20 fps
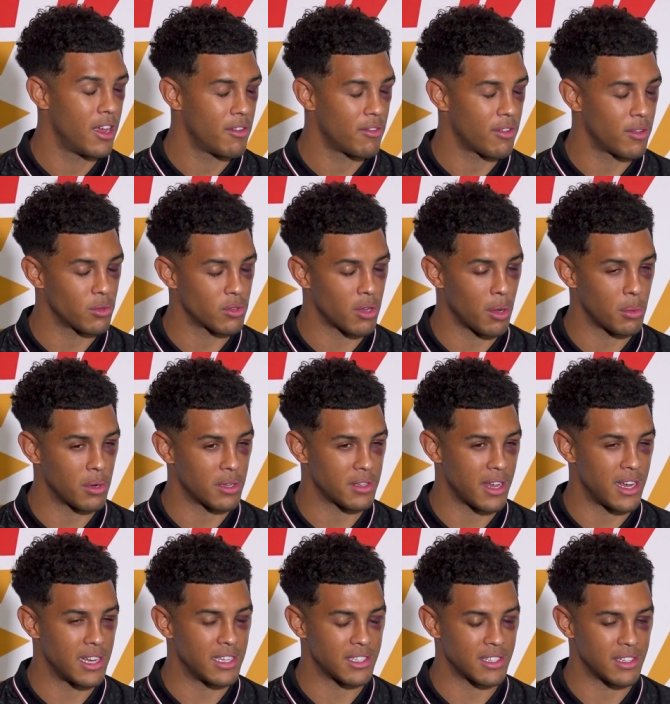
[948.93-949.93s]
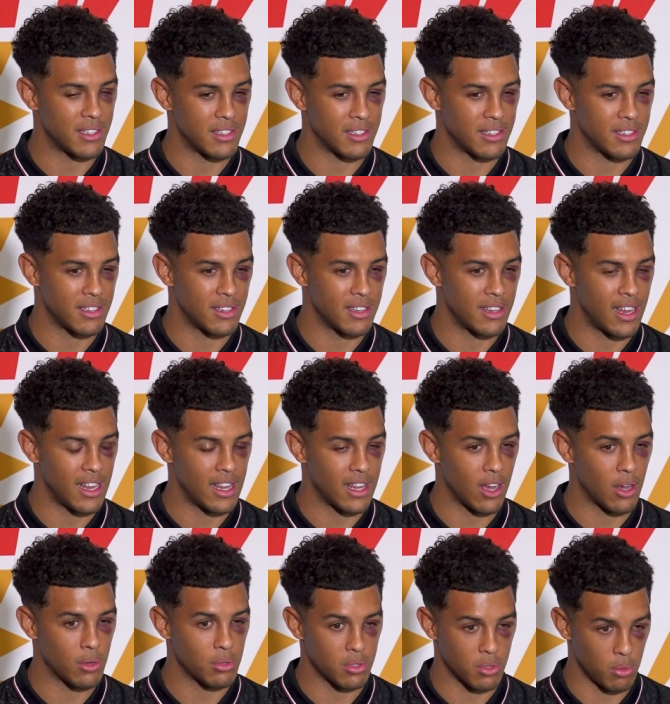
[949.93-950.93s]
for those couple of days and in
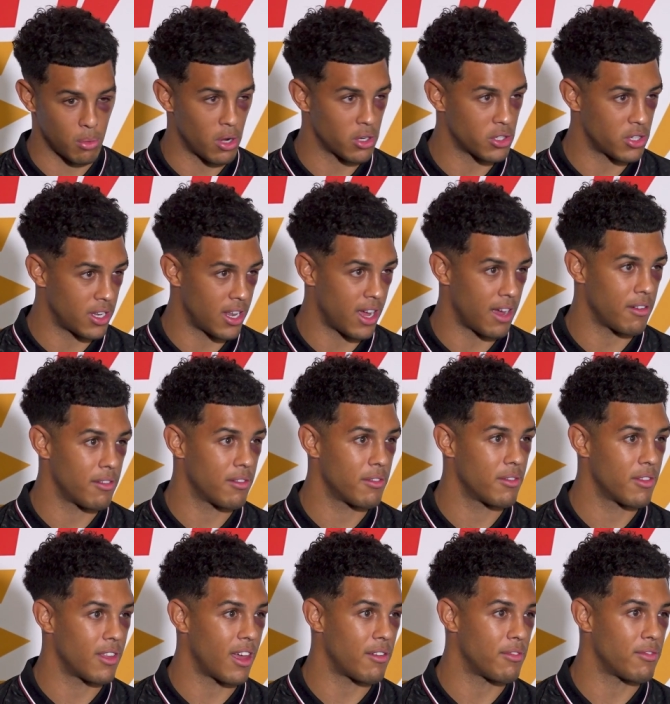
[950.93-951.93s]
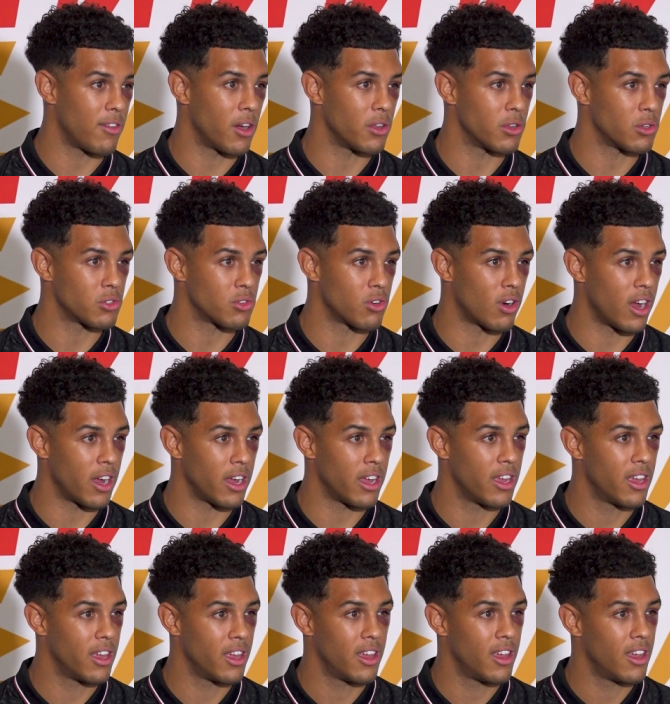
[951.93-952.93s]
the hospital watching that final try